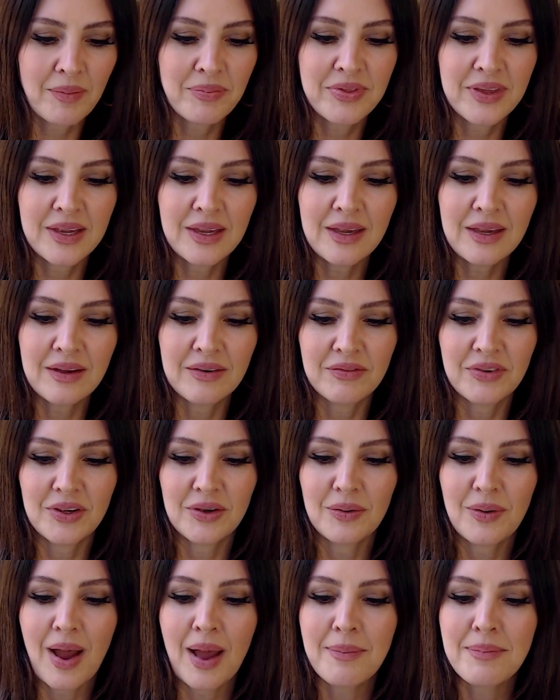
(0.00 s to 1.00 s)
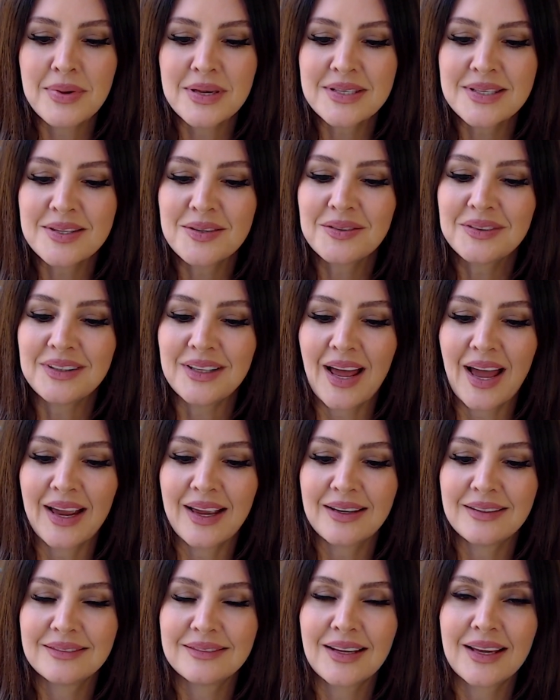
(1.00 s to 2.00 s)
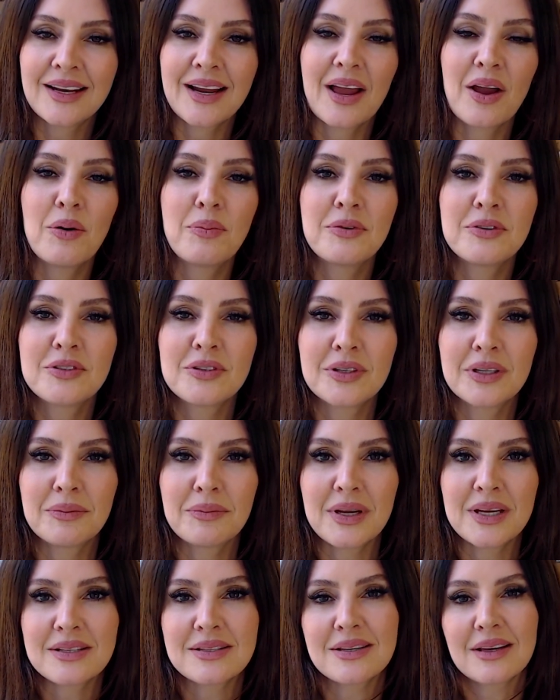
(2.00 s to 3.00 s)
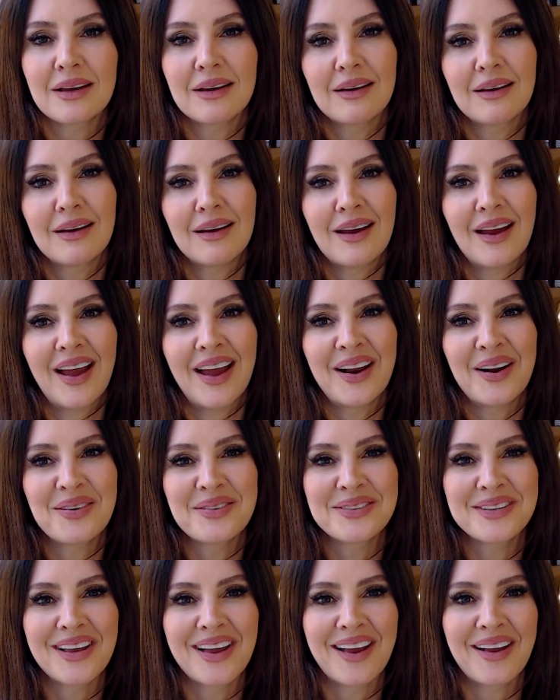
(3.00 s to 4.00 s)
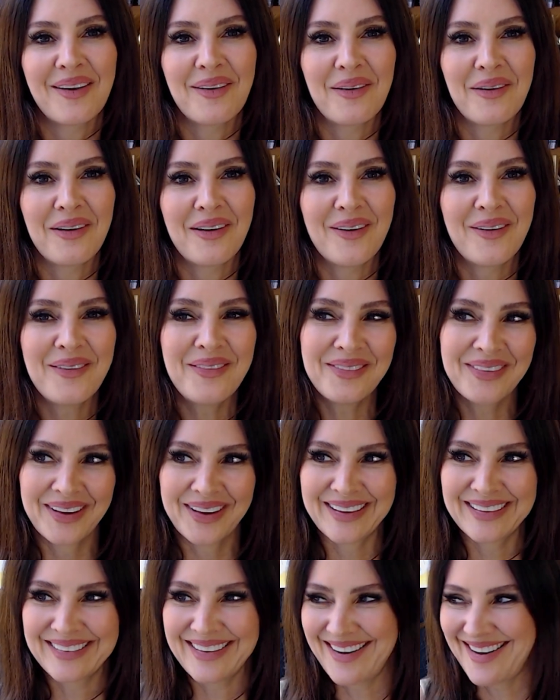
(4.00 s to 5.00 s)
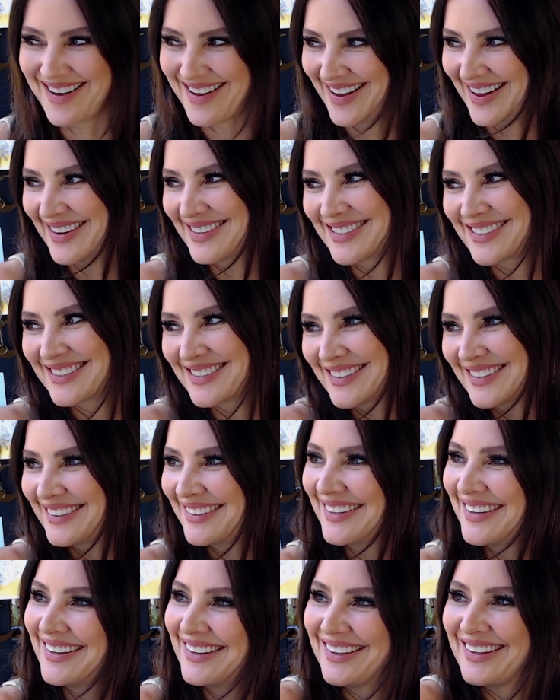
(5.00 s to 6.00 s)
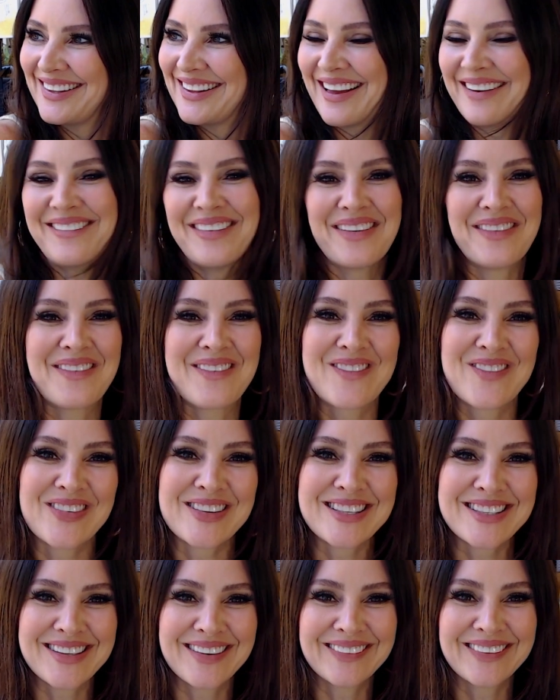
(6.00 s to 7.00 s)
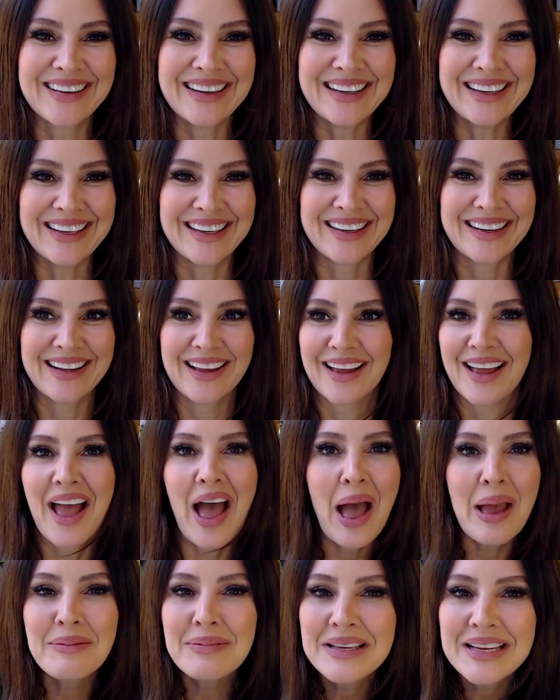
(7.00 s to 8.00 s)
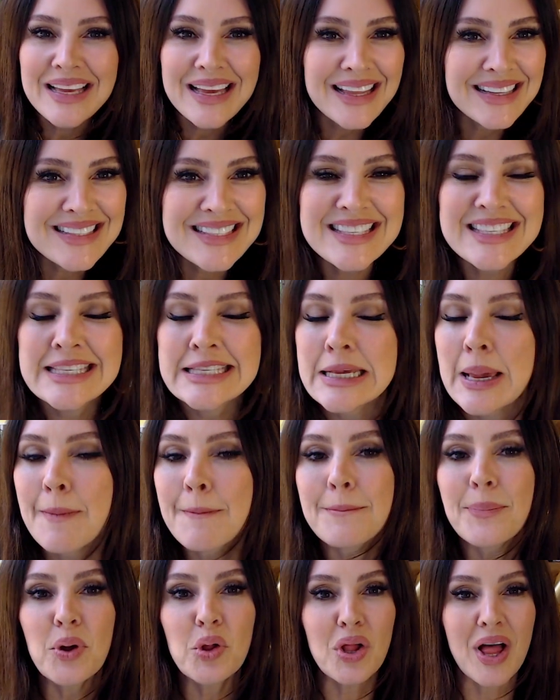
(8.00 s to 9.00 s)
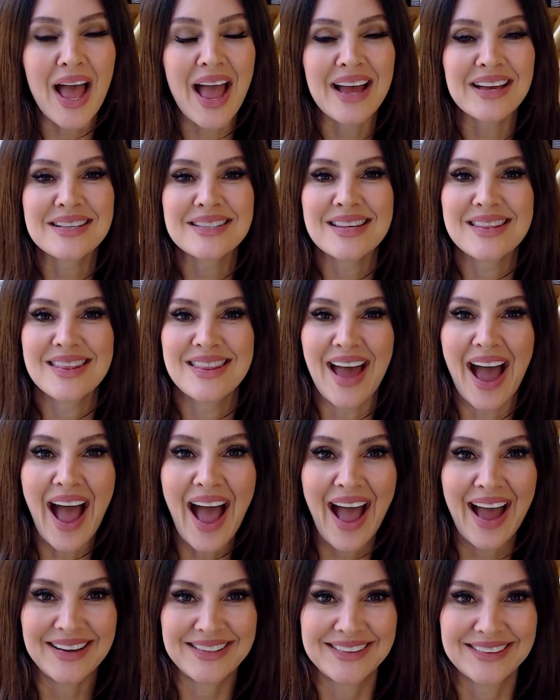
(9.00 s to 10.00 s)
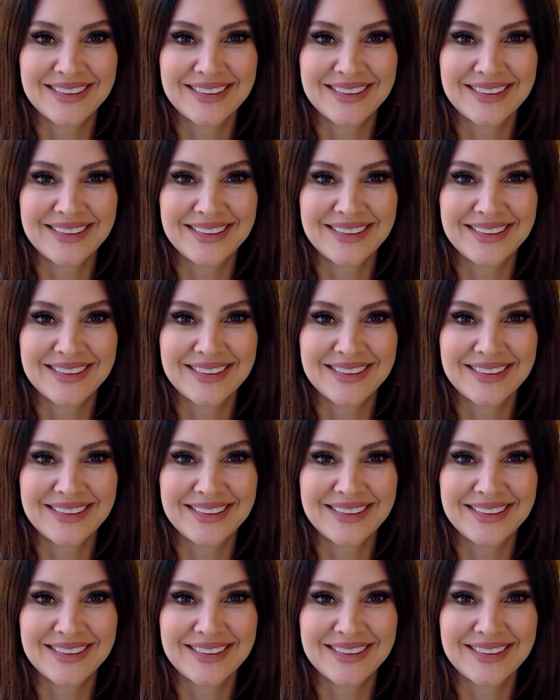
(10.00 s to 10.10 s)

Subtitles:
thinking of you. I miss your light, and I hope you're doing amazing. And I was like, oh my gosh, that made me feel so good. I mean, simple as that.